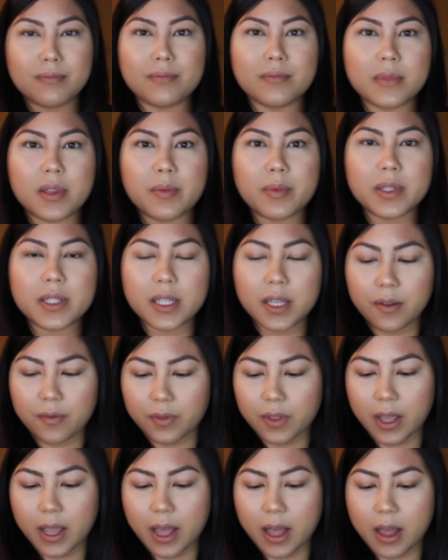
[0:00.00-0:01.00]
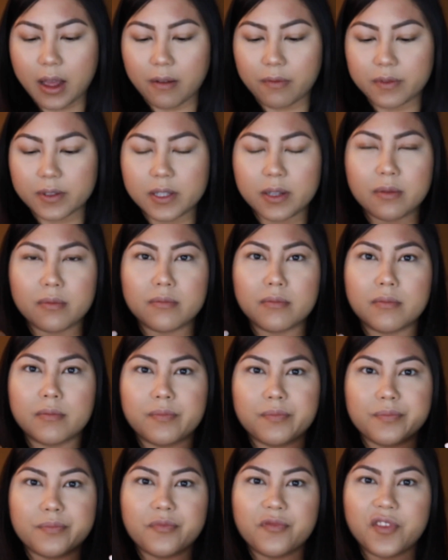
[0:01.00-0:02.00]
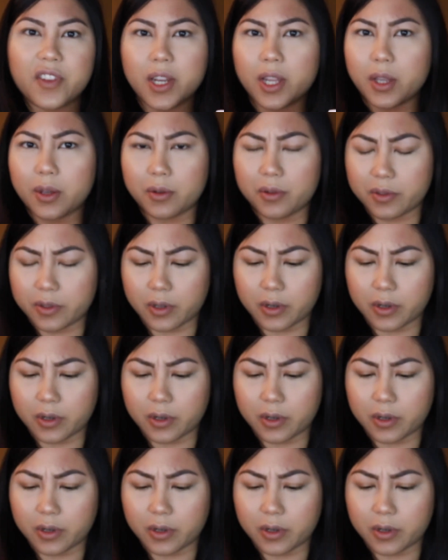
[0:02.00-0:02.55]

let me see if they have some videos